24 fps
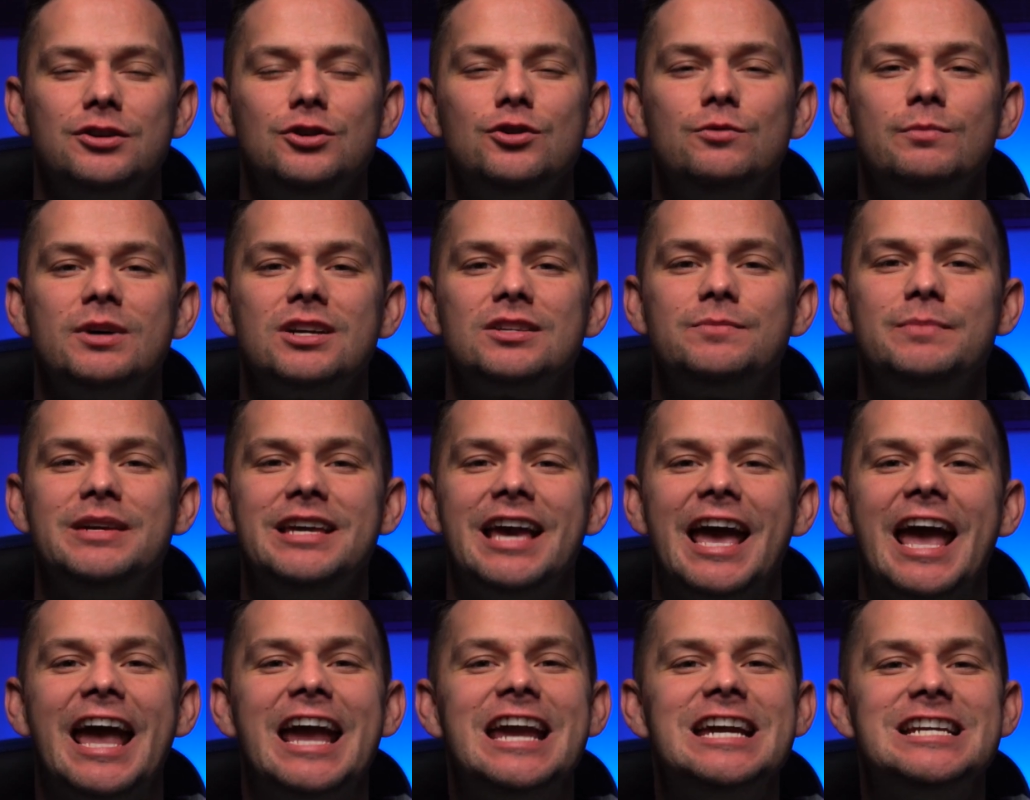You must
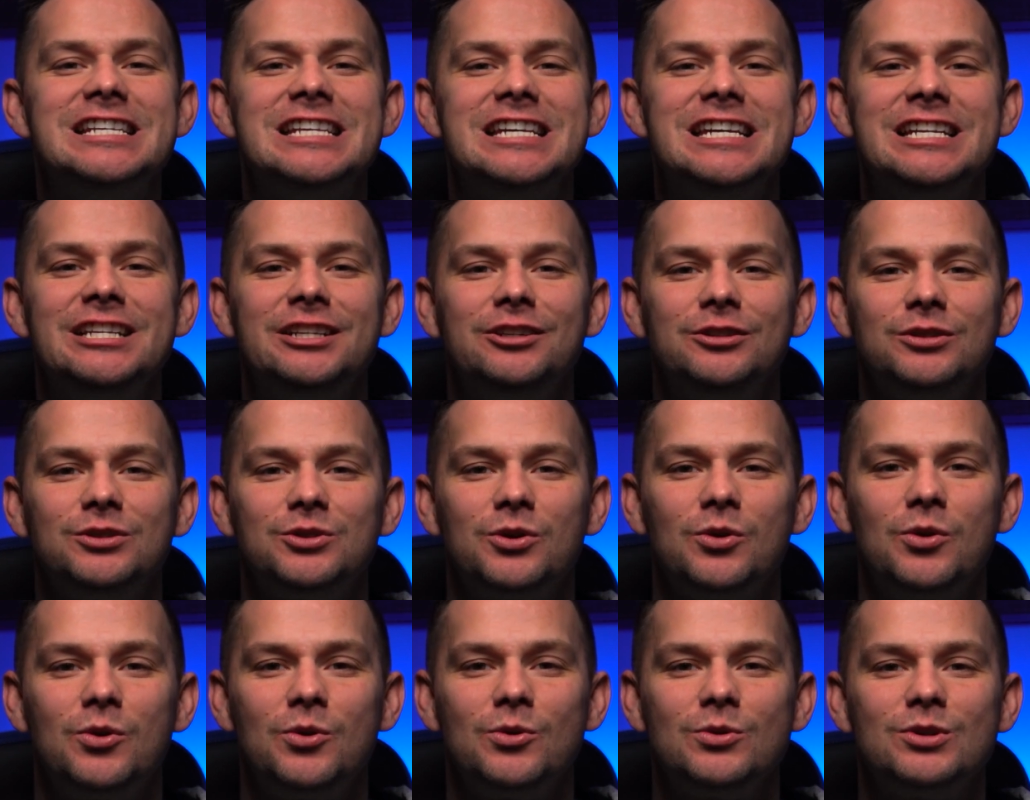be 18 years
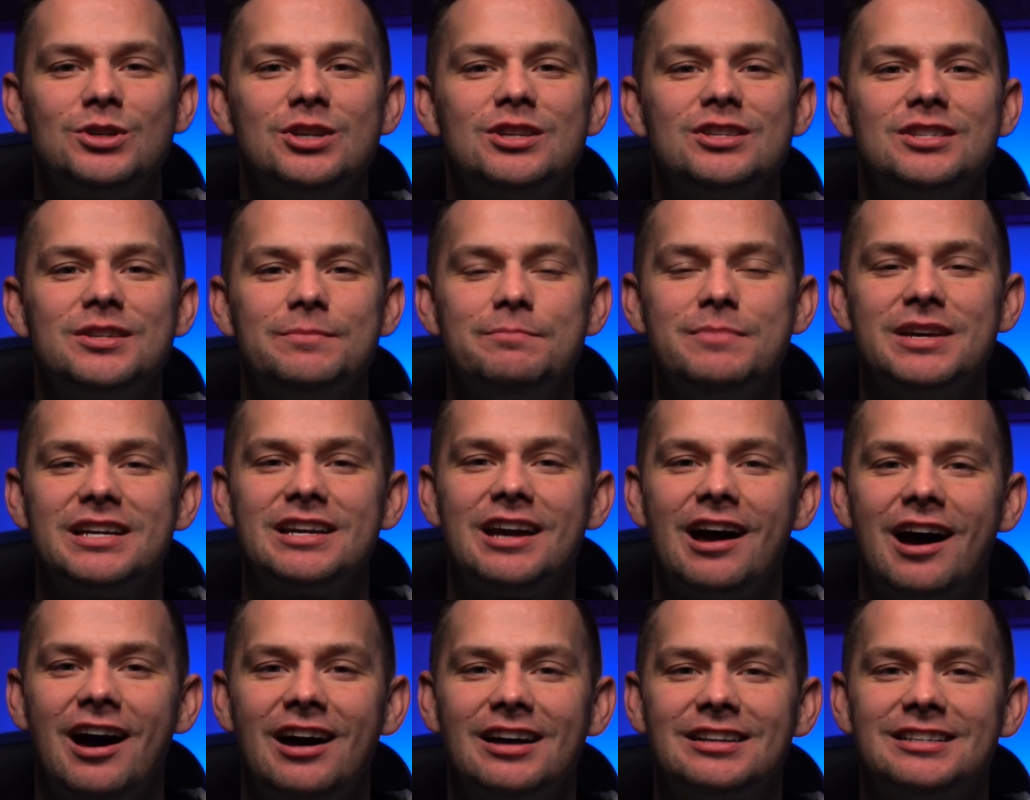old to submit
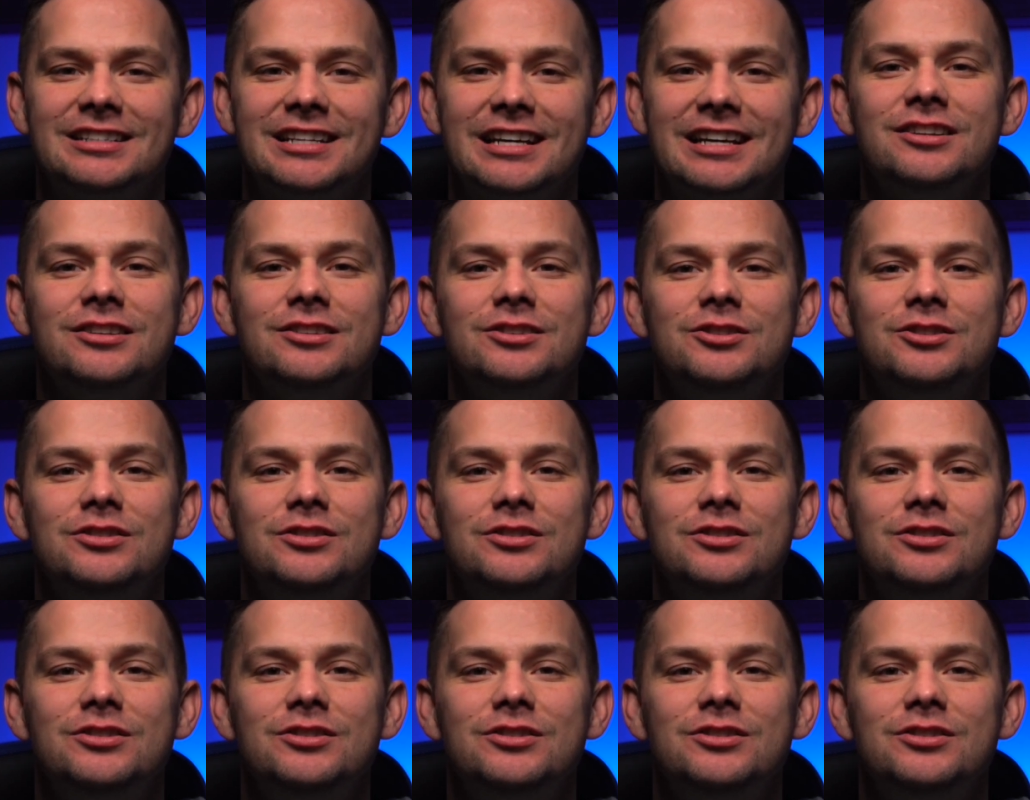content